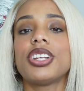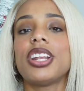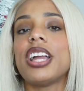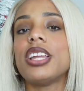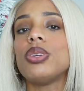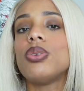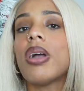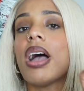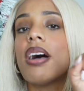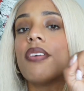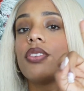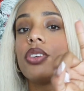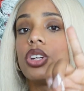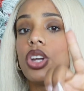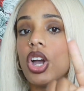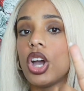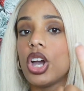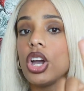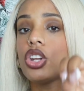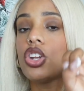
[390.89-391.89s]
and you have
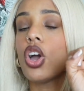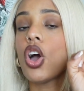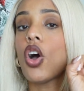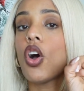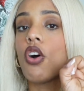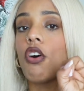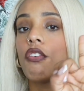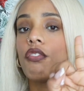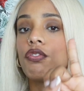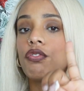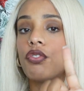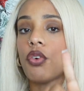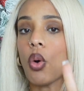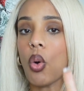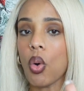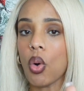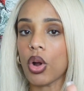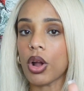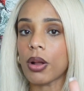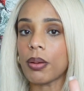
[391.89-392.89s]
good
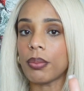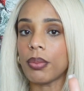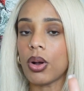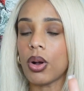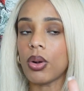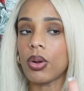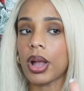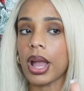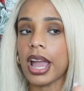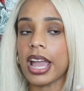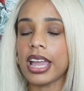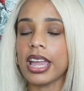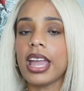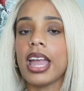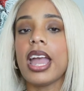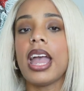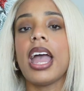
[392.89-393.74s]
form, okay?